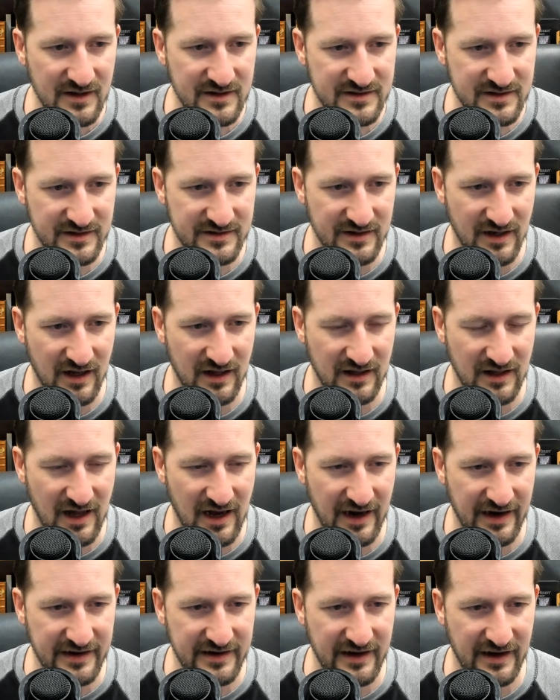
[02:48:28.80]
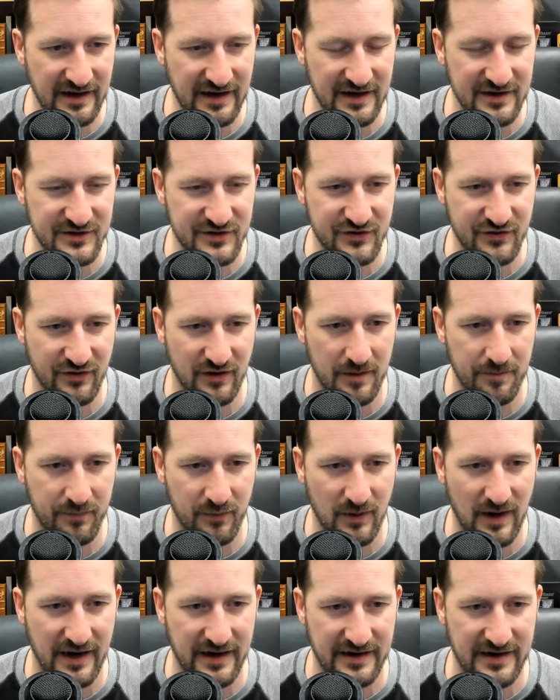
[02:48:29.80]
Says, aligned against
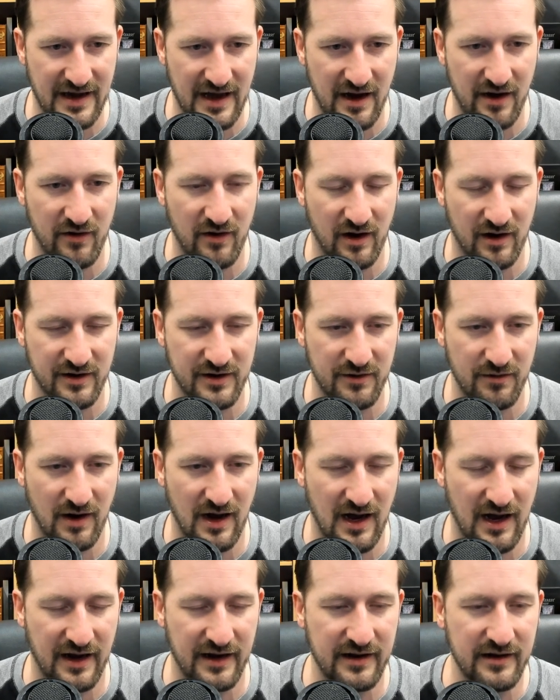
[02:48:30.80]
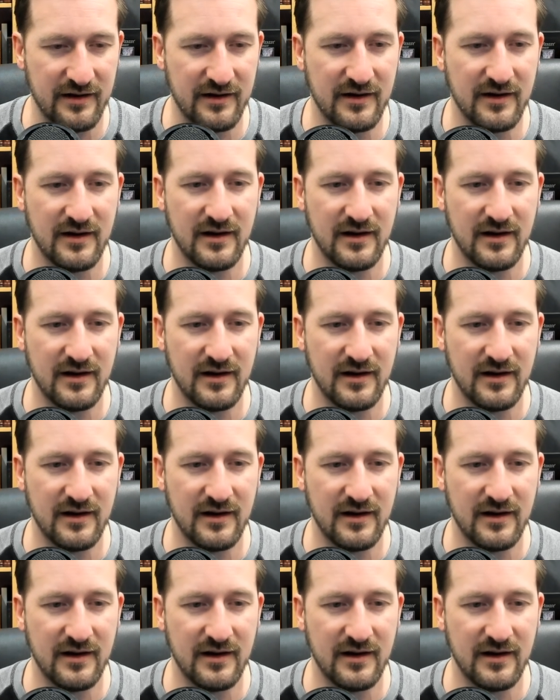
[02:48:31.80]
Trump right now. Are you high?